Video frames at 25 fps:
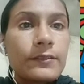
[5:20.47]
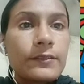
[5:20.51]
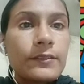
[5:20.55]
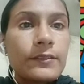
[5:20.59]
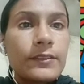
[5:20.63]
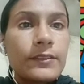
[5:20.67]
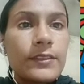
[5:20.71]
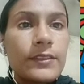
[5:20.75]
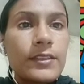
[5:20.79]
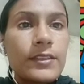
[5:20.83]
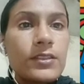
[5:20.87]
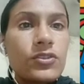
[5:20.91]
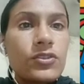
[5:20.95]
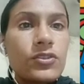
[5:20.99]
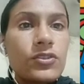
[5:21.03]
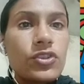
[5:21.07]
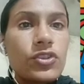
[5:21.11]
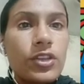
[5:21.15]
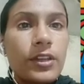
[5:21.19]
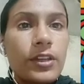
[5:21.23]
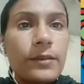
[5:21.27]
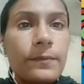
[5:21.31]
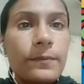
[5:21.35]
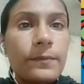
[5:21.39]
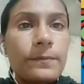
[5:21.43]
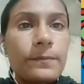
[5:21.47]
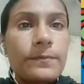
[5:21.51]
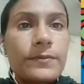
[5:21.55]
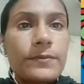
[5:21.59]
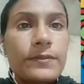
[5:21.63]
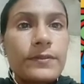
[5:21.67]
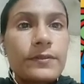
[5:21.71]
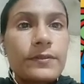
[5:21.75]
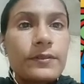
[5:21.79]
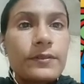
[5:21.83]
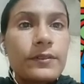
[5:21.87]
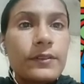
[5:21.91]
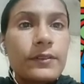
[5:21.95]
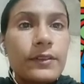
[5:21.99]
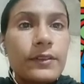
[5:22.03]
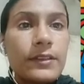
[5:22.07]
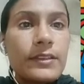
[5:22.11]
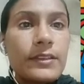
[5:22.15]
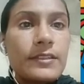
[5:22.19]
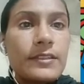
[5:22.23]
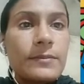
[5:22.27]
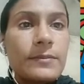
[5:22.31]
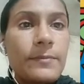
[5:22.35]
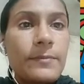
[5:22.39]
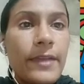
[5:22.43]
this shape
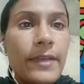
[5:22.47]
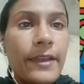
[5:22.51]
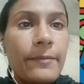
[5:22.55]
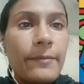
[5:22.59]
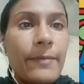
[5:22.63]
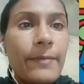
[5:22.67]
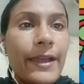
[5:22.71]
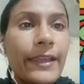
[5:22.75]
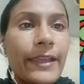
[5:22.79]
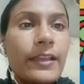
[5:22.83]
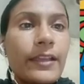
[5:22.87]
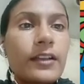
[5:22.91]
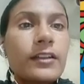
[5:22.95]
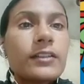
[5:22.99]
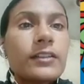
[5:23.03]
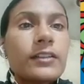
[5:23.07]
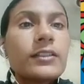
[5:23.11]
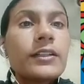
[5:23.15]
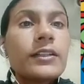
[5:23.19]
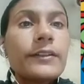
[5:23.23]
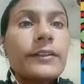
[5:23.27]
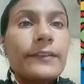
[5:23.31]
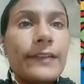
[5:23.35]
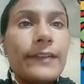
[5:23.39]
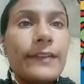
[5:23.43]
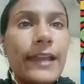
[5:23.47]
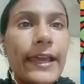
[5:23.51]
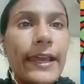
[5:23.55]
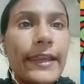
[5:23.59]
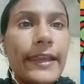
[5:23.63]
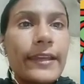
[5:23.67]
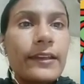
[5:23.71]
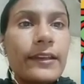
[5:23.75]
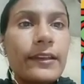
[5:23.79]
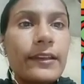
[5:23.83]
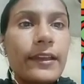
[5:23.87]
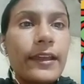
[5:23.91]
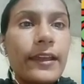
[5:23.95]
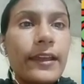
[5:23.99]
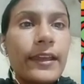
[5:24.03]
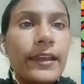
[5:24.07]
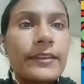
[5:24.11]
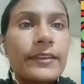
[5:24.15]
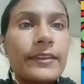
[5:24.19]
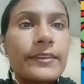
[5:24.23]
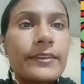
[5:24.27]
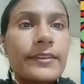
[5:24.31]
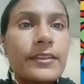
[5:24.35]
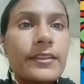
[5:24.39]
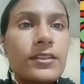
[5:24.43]
is made by curved line
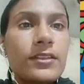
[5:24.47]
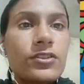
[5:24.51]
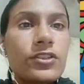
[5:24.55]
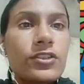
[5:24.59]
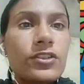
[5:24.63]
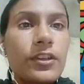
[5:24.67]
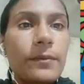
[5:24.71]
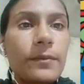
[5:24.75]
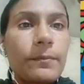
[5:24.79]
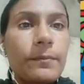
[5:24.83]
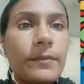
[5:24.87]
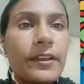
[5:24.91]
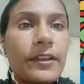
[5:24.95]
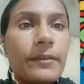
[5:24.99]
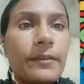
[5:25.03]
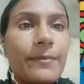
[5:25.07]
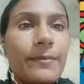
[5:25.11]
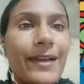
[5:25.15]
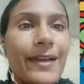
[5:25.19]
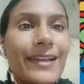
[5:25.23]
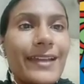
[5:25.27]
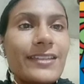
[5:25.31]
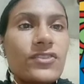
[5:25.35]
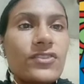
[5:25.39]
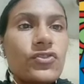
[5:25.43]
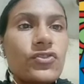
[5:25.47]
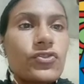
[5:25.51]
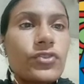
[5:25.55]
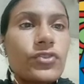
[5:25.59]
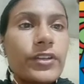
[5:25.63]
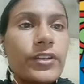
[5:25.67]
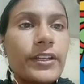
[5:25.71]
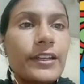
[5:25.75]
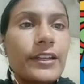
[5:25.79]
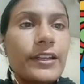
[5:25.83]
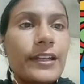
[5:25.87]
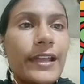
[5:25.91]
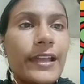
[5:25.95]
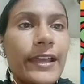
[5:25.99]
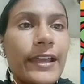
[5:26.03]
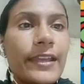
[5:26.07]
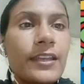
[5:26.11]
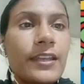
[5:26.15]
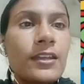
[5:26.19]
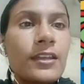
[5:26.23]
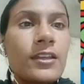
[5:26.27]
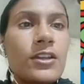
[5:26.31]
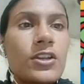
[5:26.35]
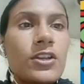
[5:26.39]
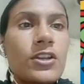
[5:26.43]
and this shape made by straight line.
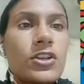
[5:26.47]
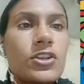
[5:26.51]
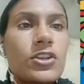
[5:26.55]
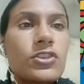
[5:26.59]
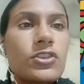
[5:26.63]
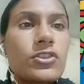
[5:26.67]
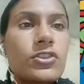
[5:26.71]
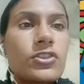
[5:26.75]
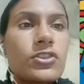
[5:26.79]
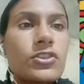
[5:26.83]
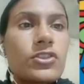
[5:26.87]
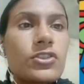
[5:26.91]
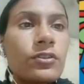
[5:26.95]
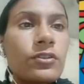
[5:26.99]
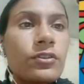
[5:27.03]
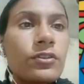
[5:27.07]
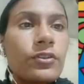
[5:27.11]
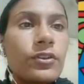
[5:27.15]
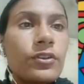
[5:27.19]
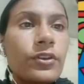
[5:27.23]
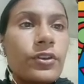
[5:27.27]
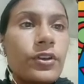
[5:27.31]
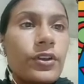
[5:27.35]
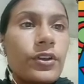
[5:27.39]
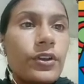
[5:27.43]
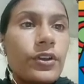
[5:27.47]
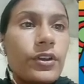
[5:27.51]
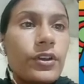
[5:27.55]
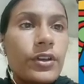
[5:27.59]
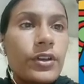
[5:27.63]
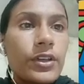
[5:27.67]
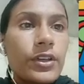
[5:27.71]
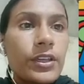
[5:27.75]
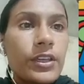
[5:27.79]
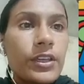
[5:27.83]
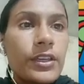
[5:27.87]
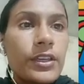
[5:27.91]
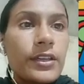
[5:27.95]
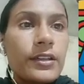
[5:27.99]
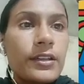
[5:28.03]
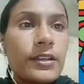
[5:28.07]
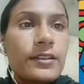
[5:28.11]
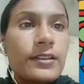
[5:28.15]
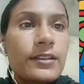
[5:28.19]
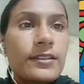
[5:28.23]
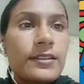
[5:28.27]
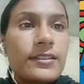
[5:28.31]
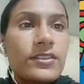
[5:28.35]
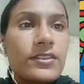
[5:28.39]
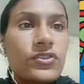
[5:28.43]
So here
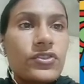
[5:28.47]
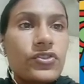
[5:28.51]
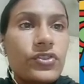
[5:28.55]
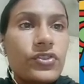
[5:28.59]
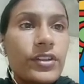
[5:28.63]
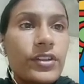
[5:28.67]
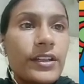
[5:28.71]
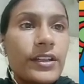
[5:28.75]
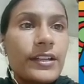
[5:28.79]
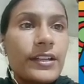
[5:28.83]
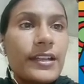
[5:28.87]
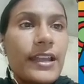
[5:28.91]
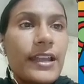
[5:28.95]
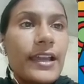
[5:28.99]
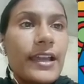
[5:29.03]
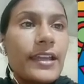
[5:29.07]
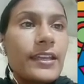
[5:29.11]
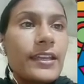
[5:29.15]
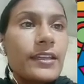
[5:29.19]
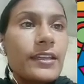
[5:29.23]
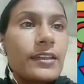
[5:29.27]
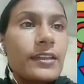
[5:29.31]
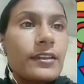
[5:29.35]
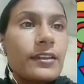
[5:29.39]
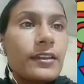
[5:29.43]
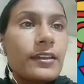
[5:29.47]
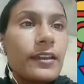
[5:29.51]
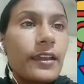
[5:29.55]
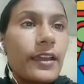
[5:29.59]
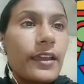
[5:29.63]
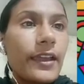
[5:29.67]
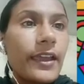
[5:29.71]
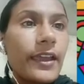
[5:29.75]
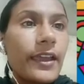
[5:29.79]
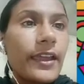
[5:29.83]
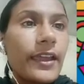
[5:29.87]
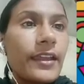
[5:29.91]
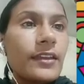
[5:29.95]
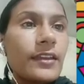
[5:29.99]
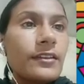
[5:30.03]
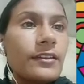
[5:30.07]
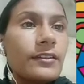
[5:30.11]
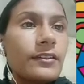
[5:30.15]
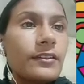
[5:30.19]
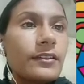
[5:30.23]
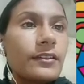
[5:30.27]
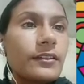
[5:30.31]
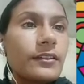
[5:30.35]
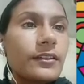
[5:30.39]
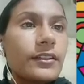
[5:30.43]
straight line and
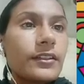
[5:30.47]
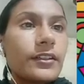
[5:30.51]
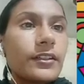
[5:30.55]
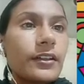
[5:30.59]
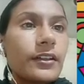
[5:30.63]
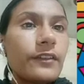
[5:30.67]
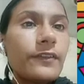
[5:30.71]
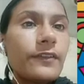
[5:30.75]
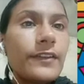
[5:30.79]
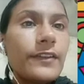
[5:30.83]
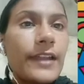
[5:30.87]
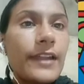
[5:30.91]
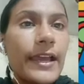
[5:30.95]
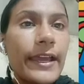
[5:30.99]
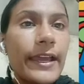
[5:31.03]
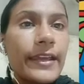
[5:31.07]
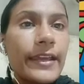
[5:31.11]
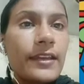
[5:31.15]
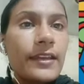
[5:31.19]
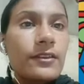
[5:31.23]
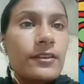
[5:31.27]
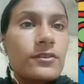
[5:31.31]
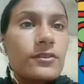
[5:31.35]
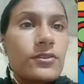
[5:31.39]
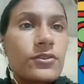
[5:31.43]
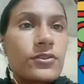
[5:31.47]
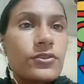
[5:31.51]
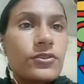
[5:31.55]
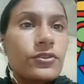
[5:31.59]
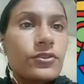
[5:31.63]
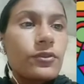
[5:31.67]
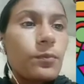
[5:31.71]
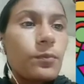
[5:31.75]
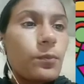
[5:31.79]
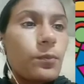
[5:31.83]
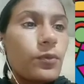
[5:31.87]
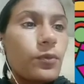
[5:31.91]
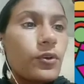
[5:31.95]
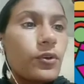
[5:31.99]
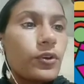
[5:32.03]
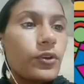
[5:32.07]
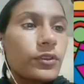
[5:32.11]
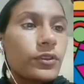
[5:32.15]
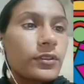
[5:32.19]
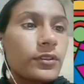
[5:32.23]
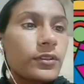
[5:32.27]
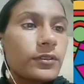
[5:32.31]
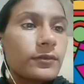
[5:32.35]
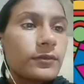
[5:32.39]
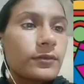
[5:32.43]
curved line, so
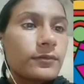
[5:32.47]
both.